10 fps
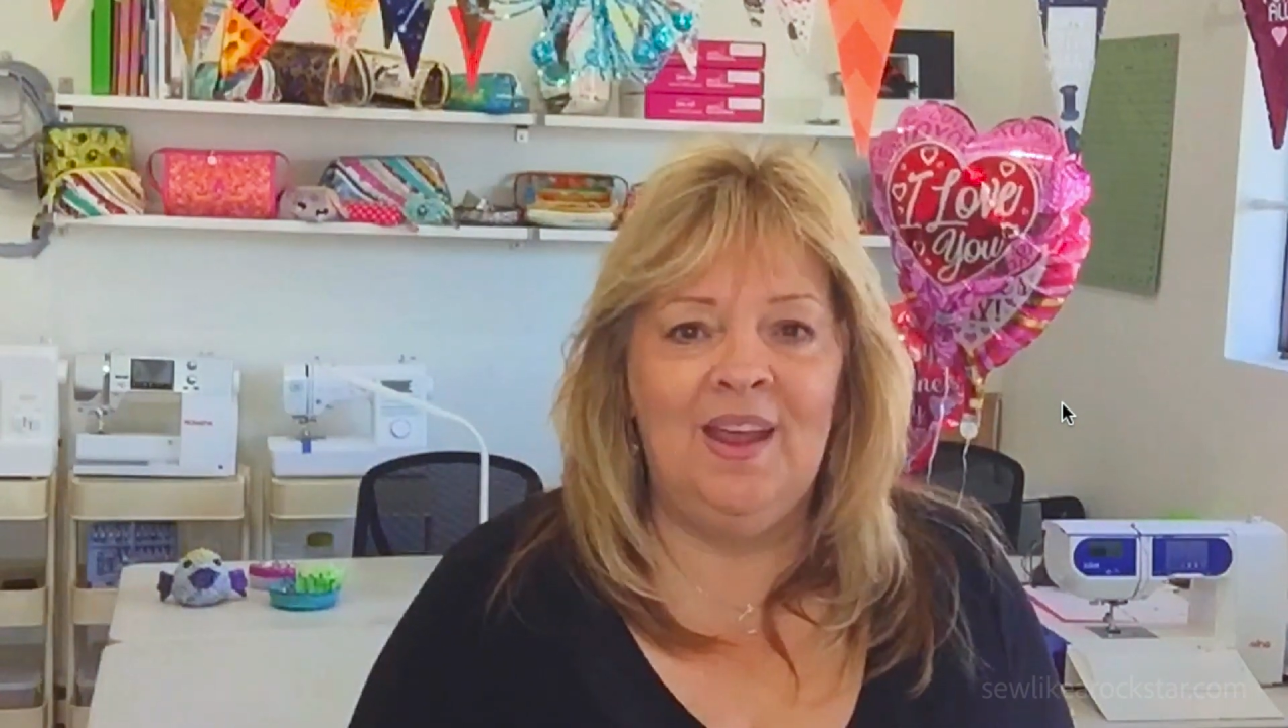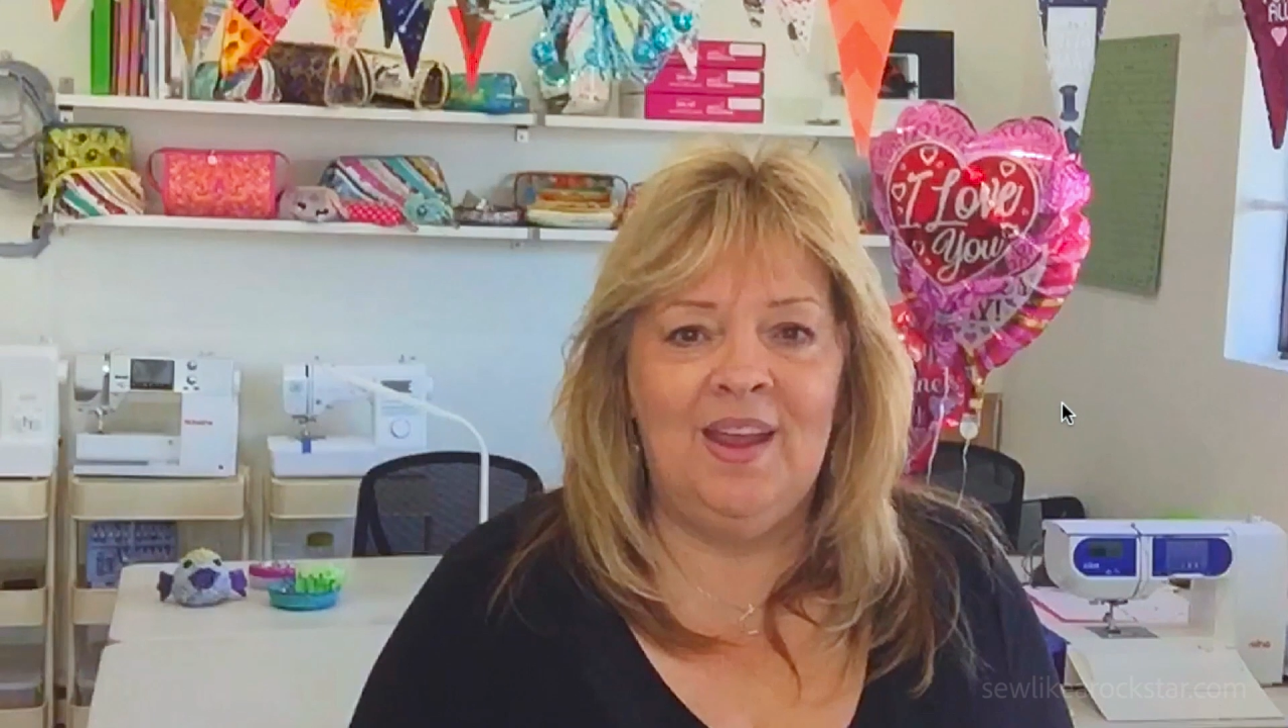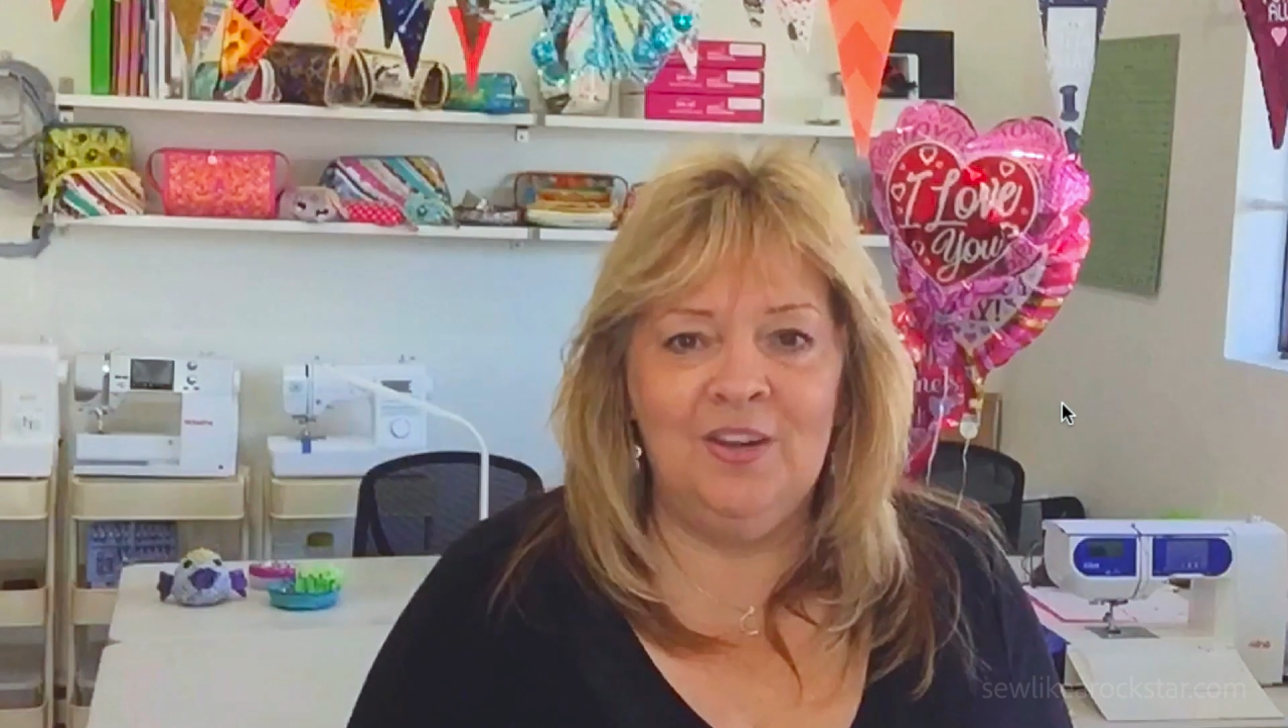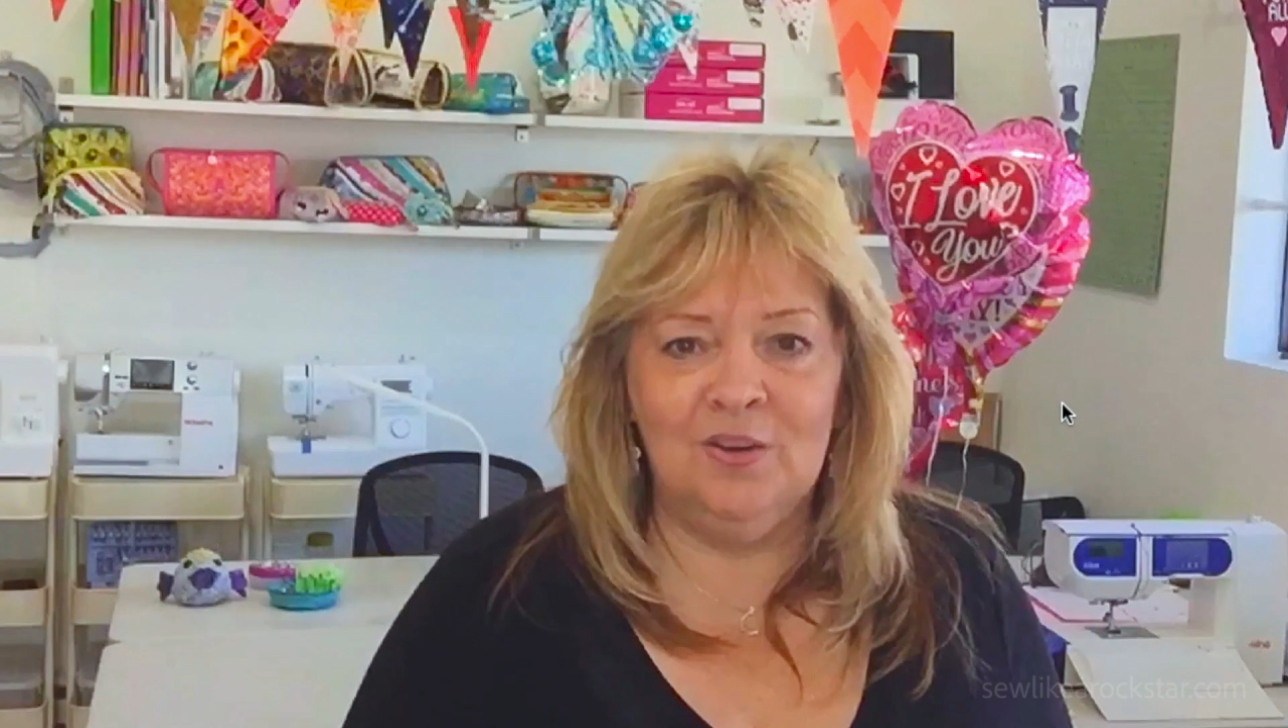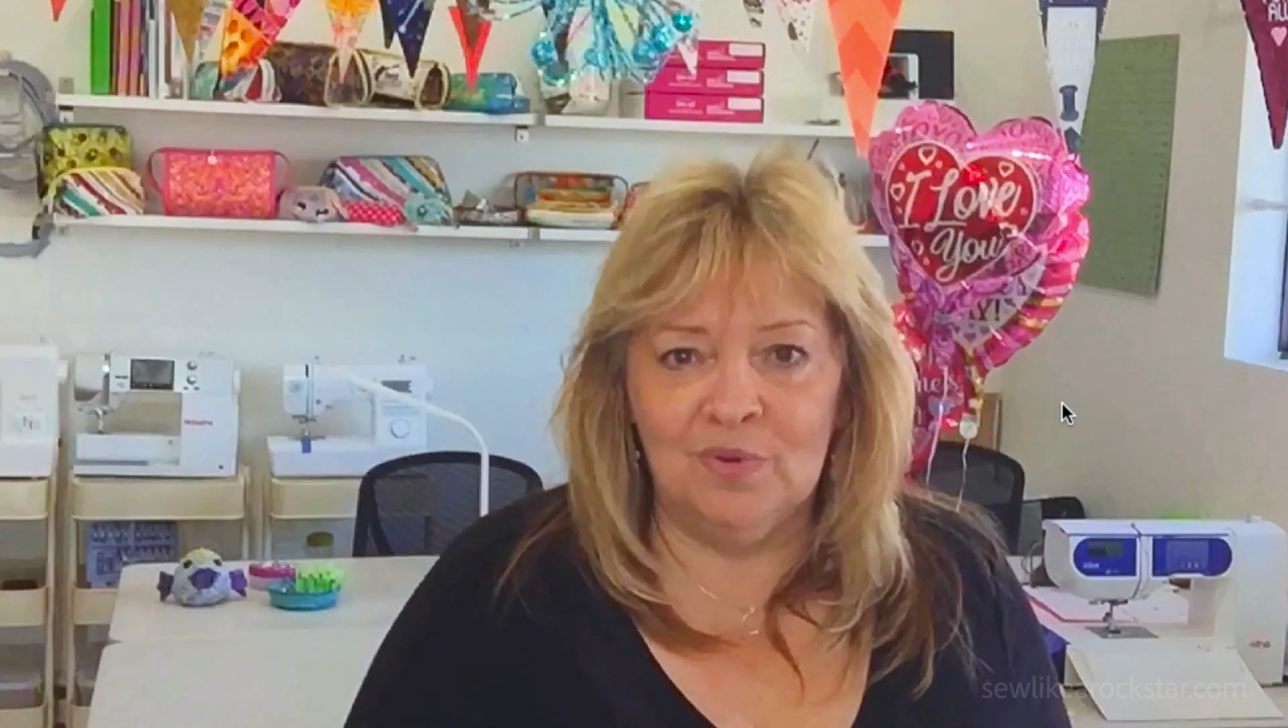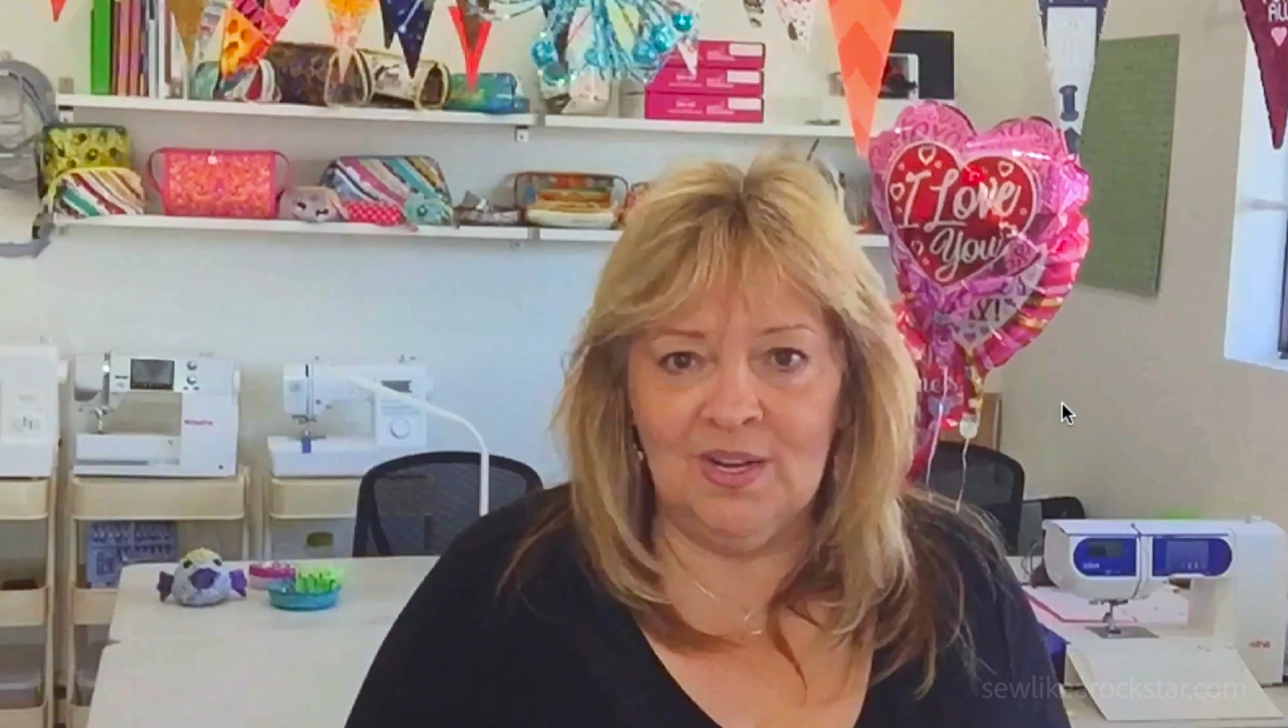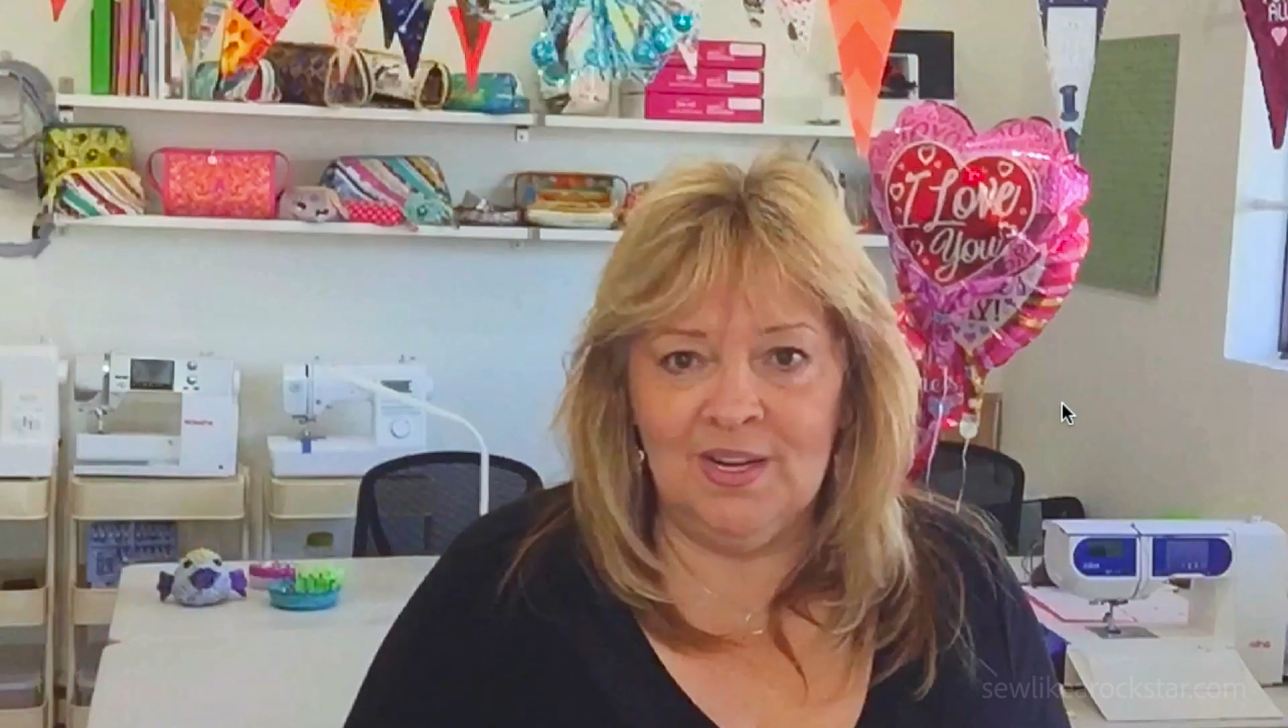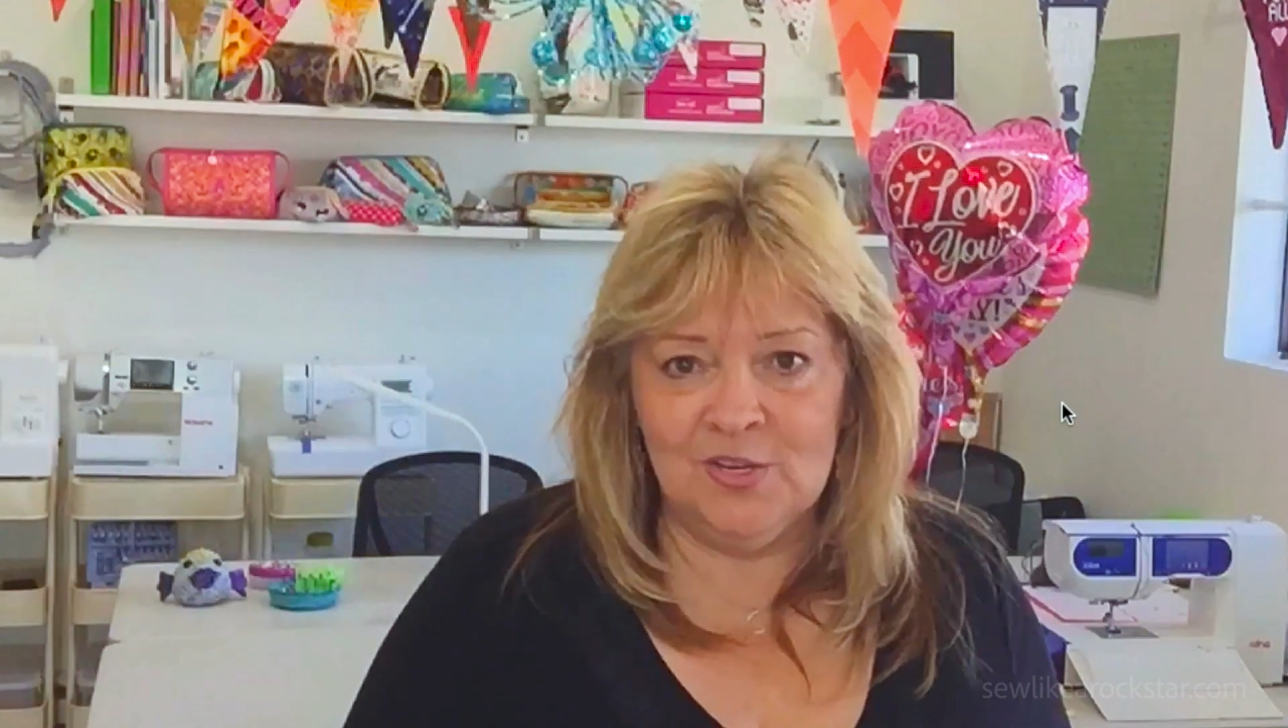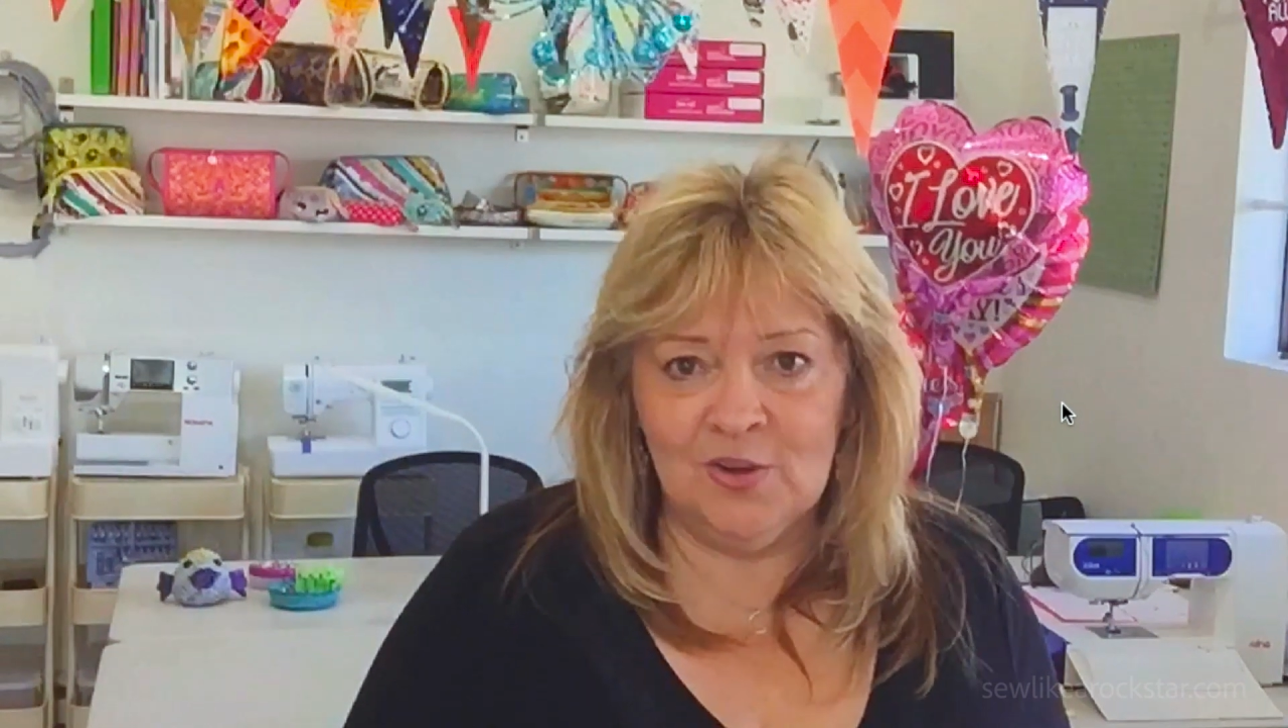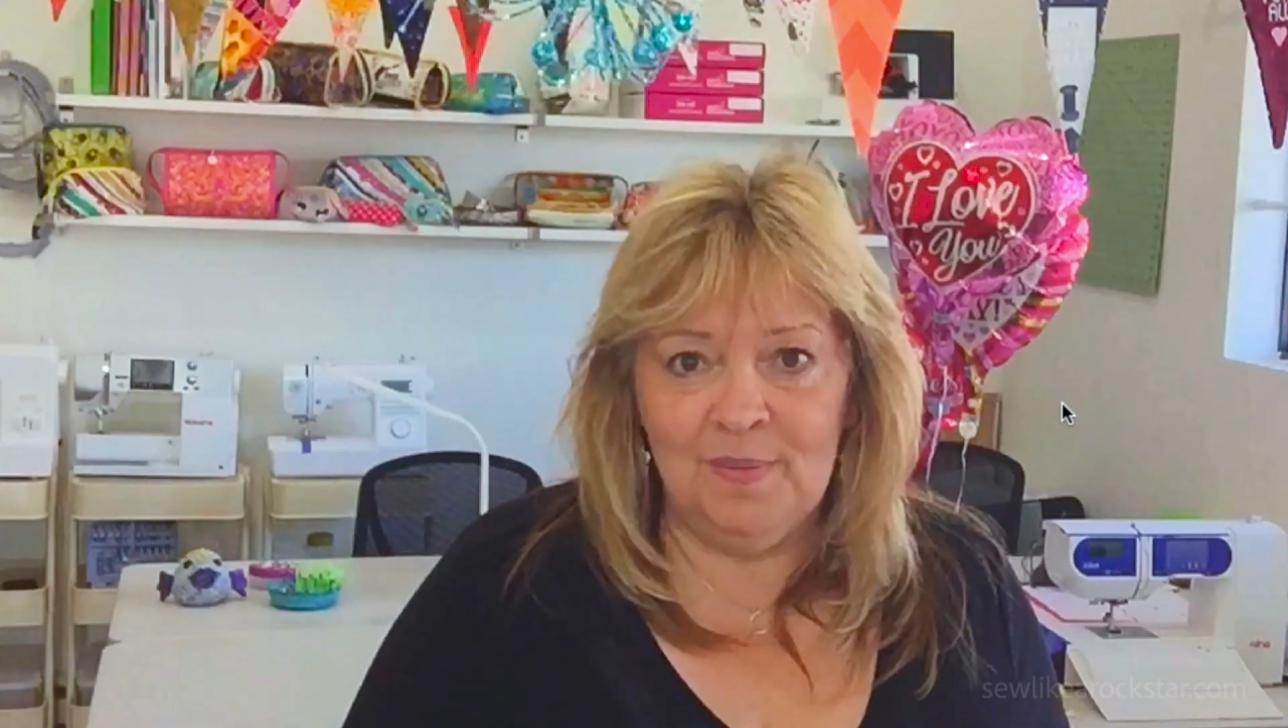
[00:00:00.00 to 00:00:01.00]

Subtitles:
and you'll really enjoy